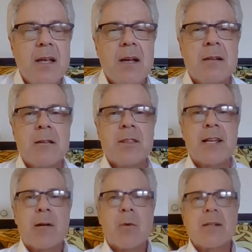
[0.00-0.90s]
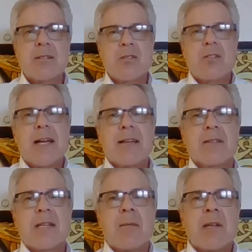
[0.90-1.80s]
Another thing I want to check
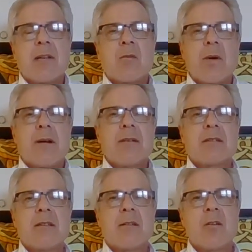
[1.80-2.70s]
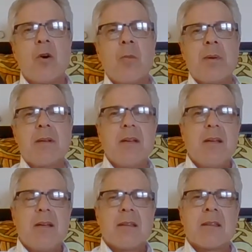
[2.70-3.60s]
is how many queries there are open
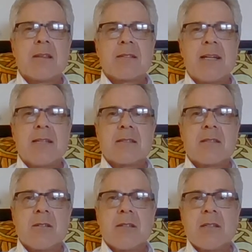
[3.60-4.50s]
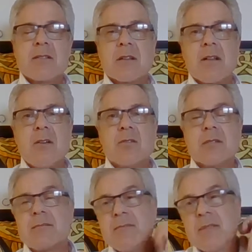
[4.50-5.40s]
that the site still needs to
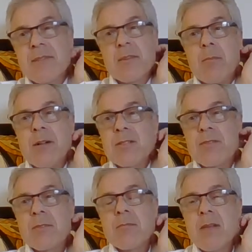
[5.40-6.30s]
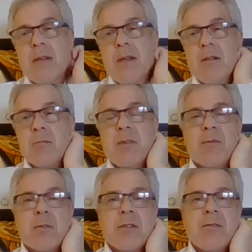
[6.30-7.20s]
close. If there are a bunch of them,
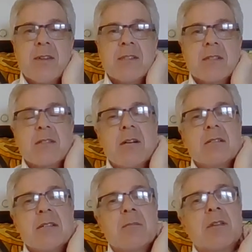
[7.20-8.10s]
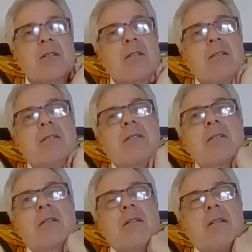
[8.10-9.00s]
before the visit starts, I'm going
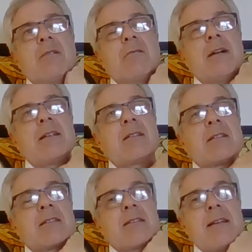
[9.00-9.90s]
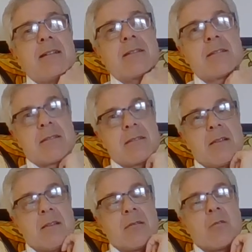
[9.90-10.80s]
to write to the steps
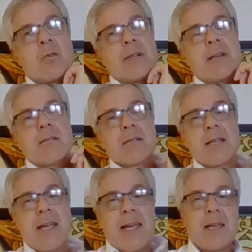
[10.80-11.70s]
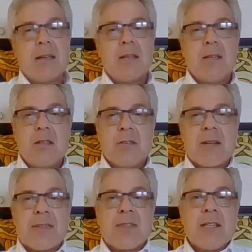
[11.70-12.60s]
coordinator and say, hey, you've
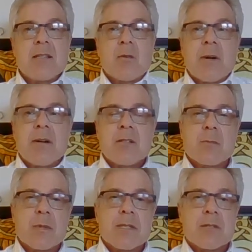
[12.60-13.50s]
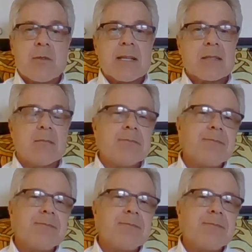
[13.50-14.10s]
got these queries, please address them.